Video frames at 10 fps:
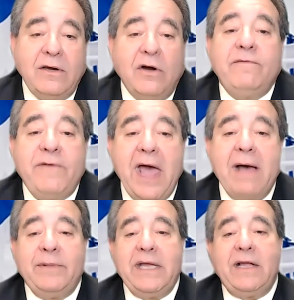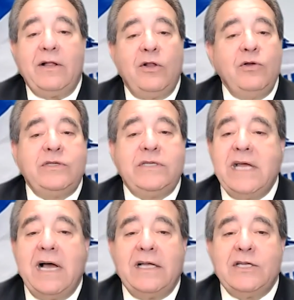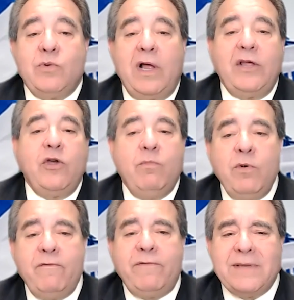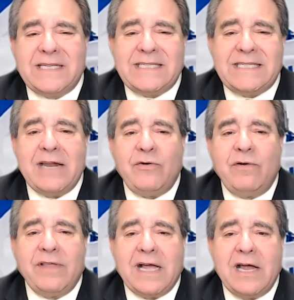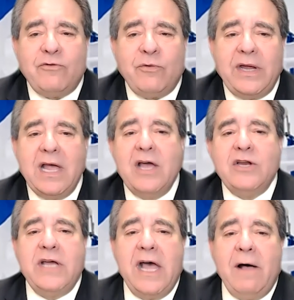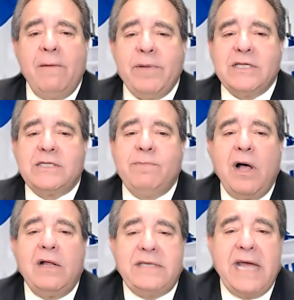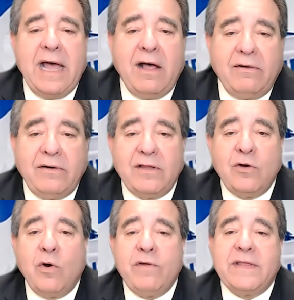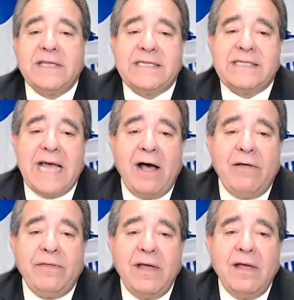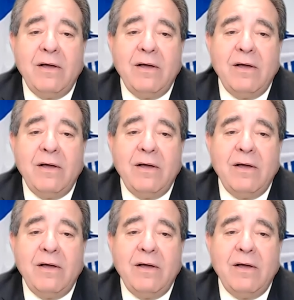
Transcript: Your family includes a young Israeli who moved from the center of the country to help in a small town in the north and the south